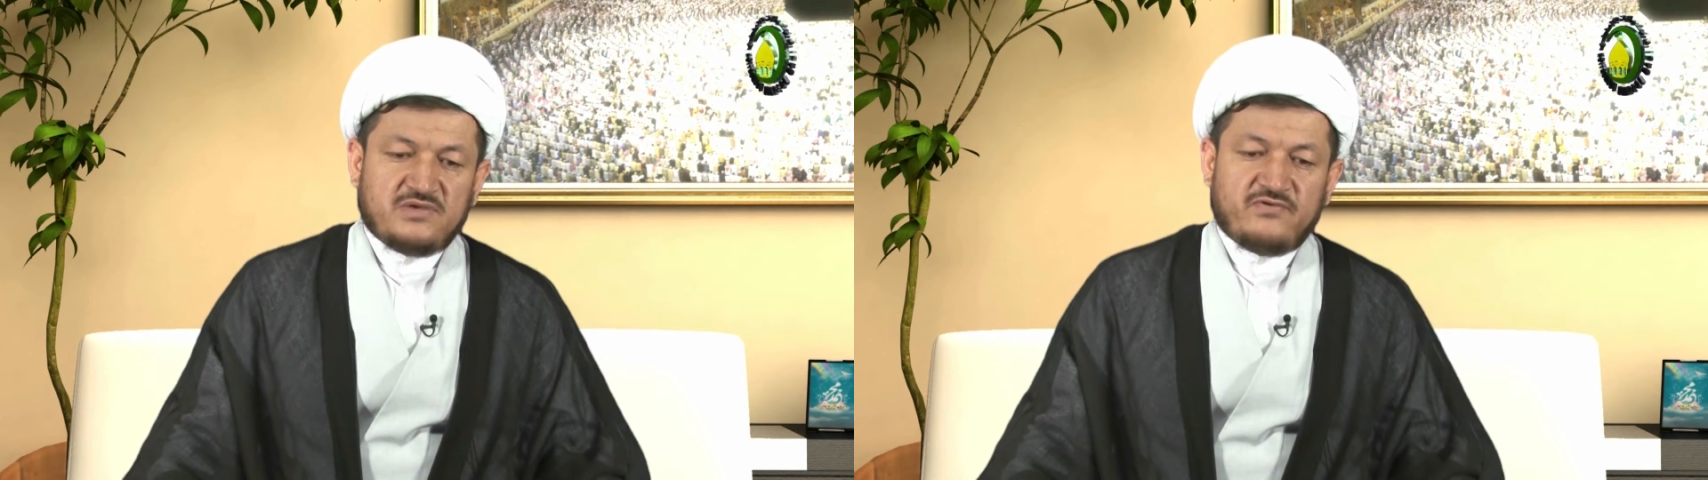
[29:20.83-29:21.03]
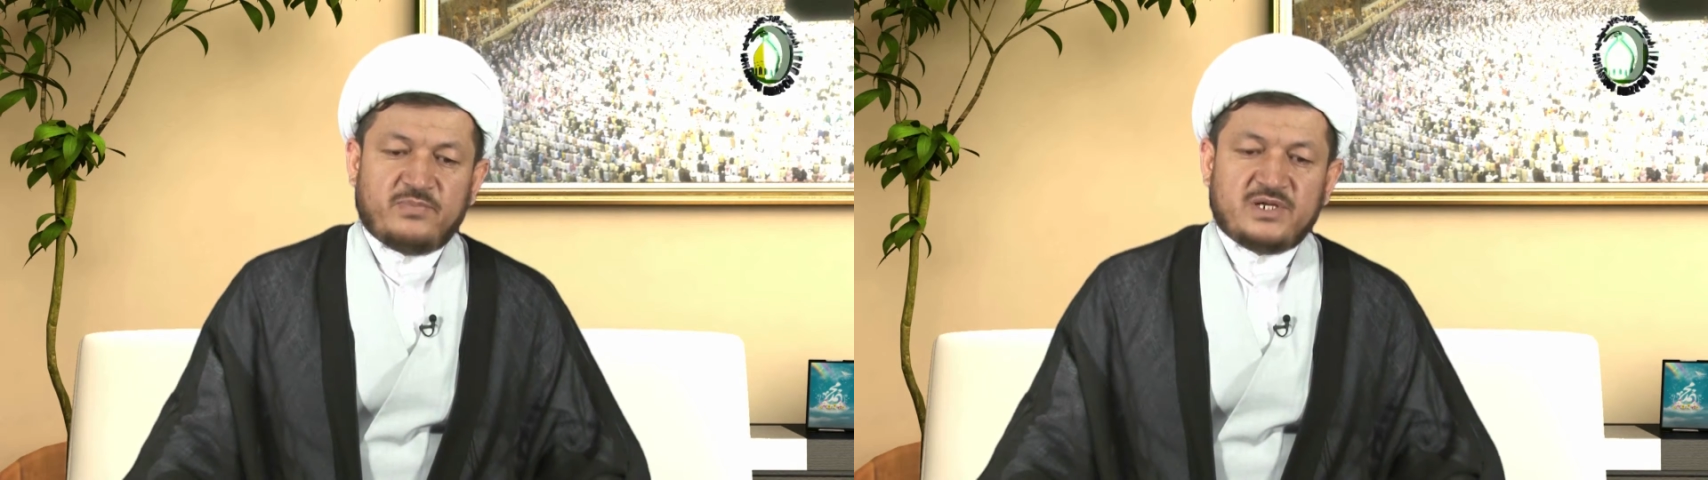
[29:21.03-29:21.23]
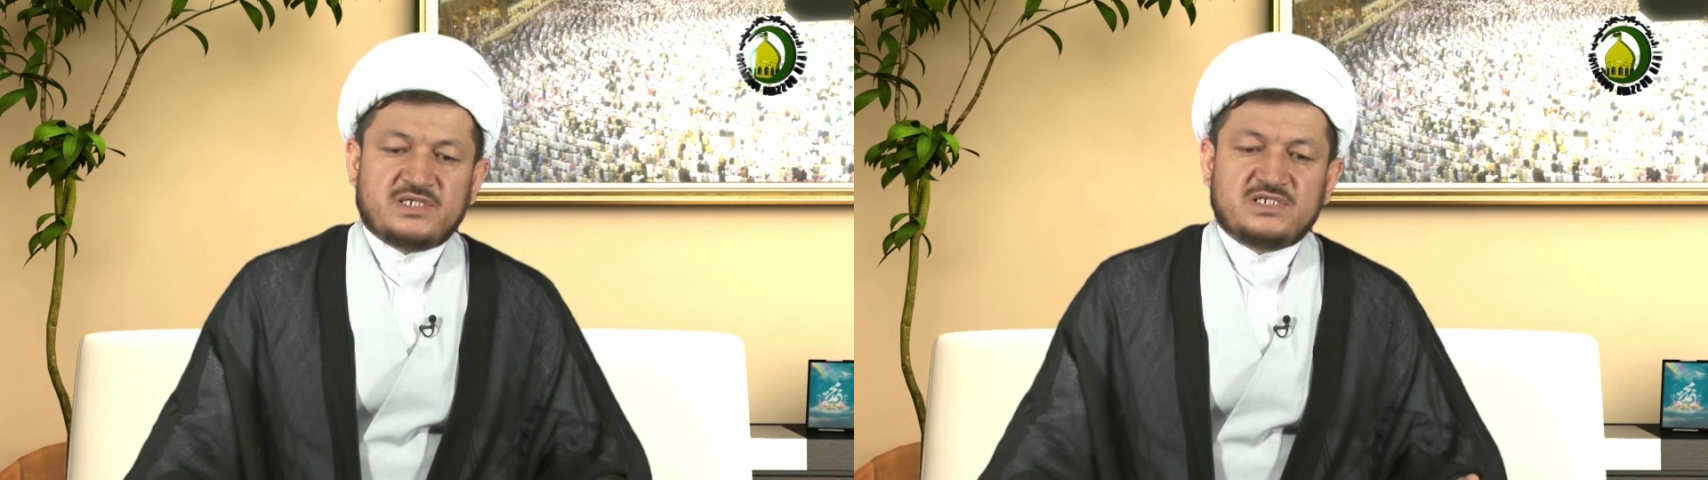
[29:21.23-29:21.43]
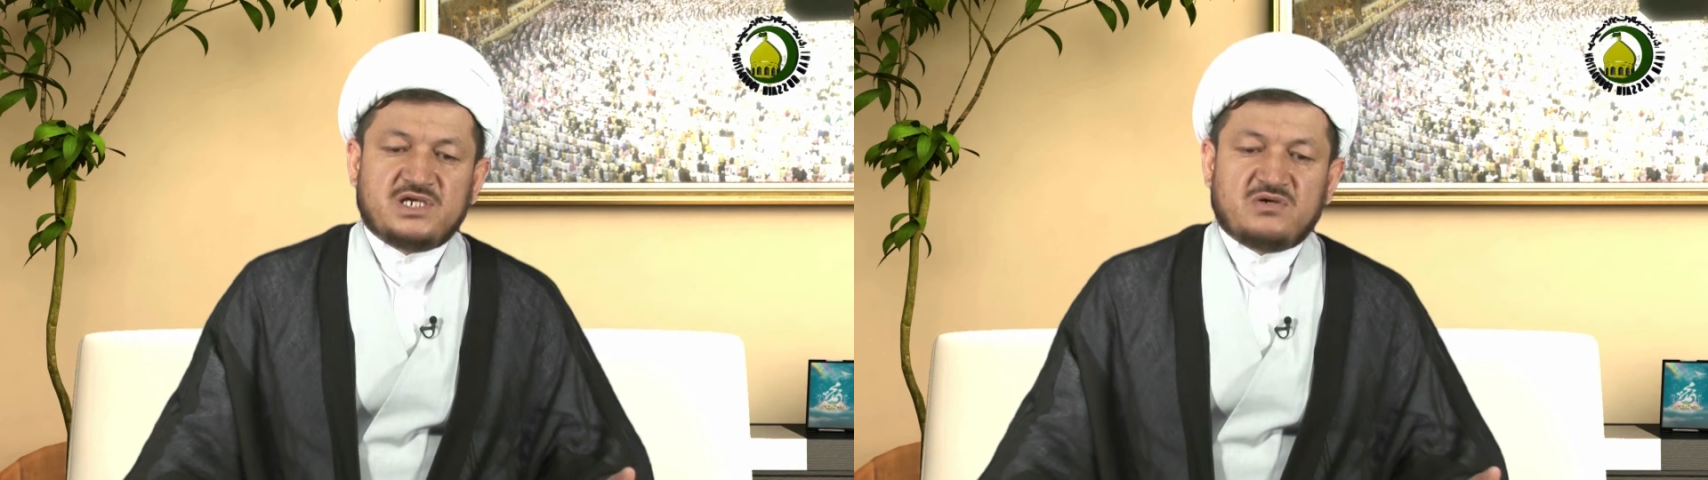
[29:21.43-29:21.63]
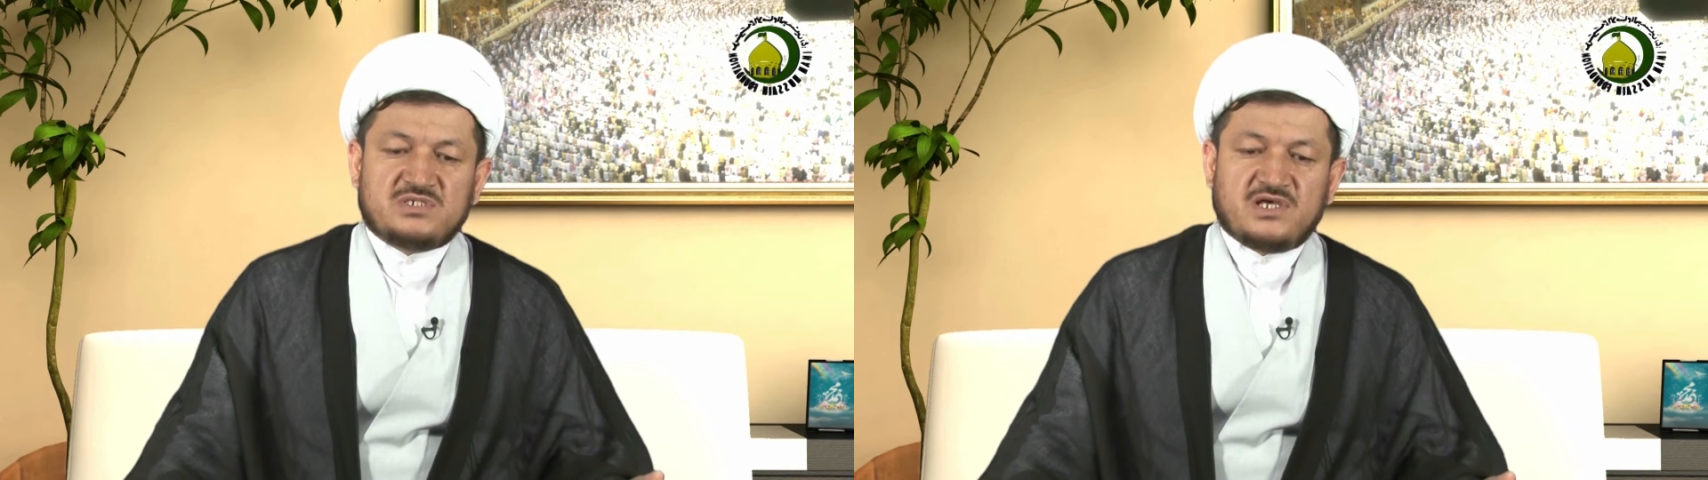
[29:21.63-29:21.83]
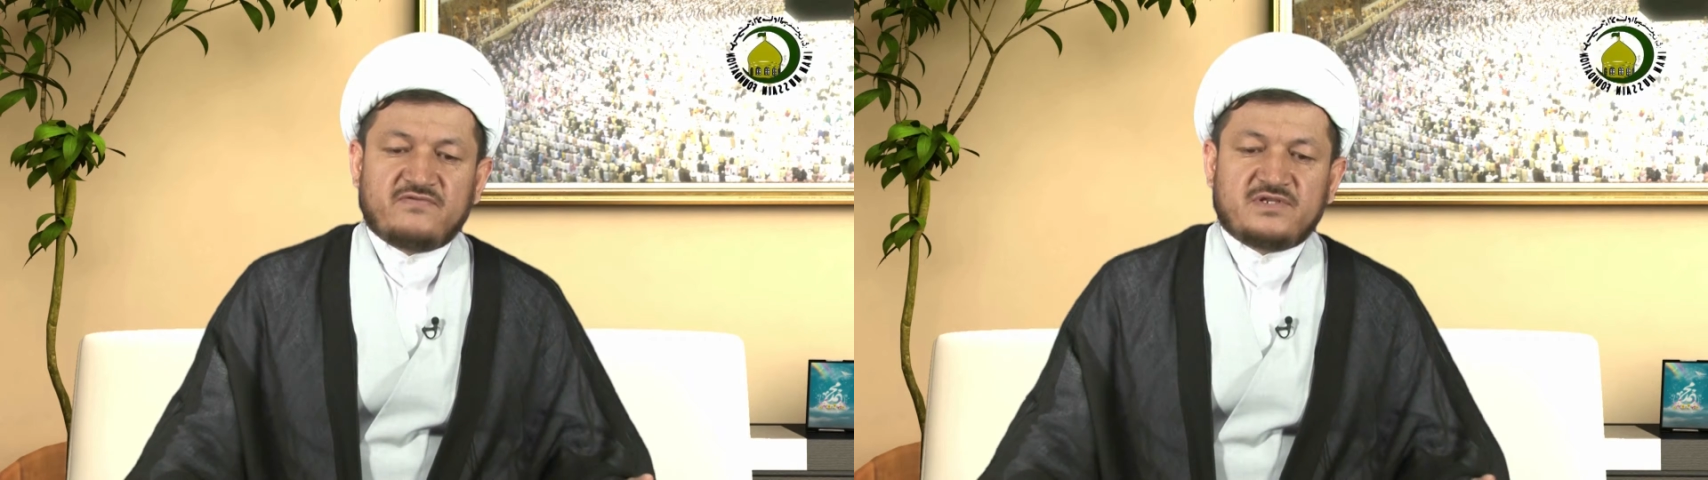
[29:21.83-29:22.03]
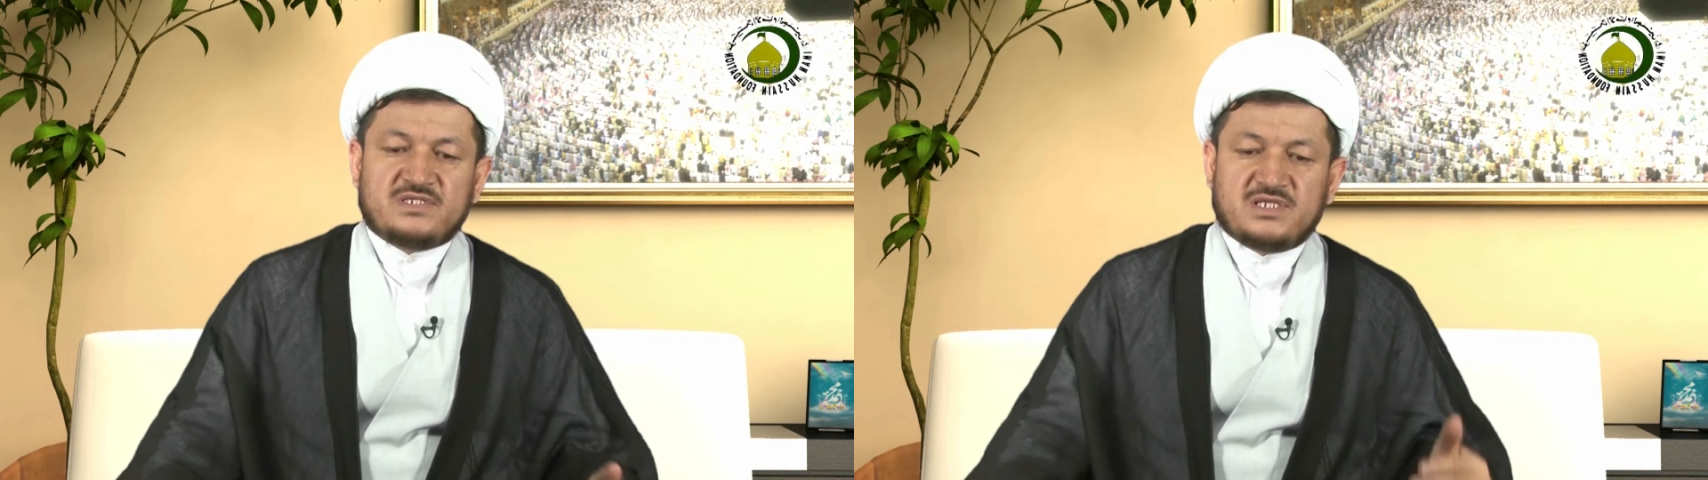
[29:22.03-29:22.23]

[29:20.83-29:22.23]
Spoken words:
if a person doubts after the